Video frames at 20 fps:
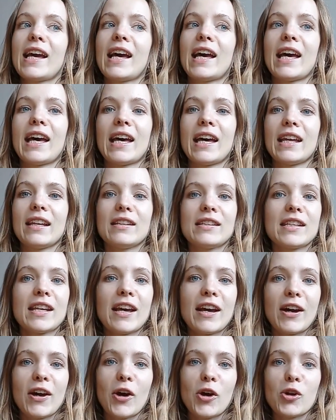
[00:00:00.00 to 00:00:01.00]
And
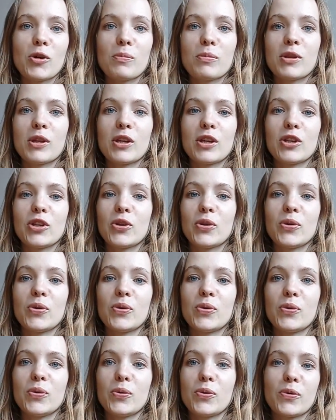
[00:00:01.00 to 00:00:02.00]
yeah, I hope that
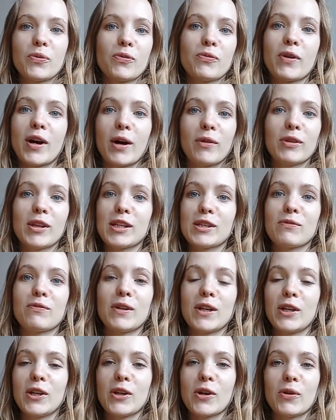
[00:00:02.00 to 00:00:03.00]
you found this
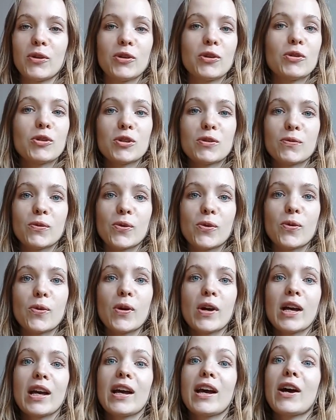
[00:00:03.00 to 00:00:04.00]
video
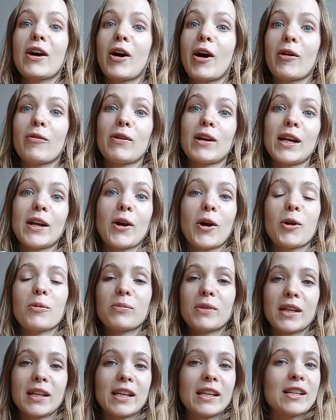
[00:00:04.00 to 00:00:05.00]
useful. I really hope
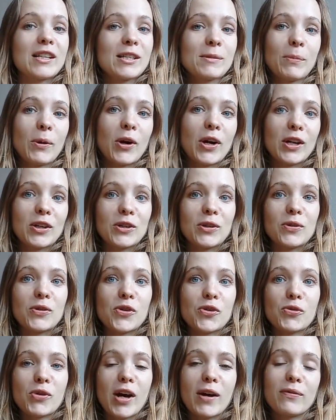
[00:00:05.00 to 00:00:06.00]
that it inspired you to
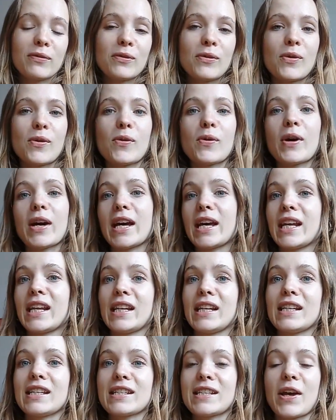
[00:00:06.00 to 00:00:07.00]
travel
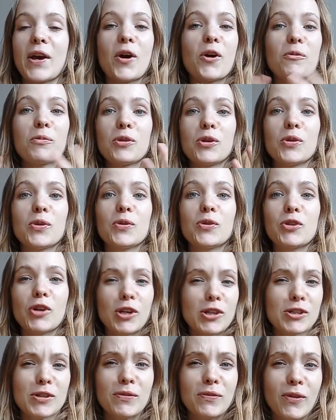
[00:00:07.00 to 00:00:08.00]
and to help you
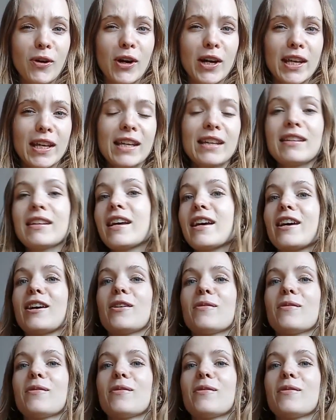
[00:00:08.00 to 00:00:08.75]
justify it.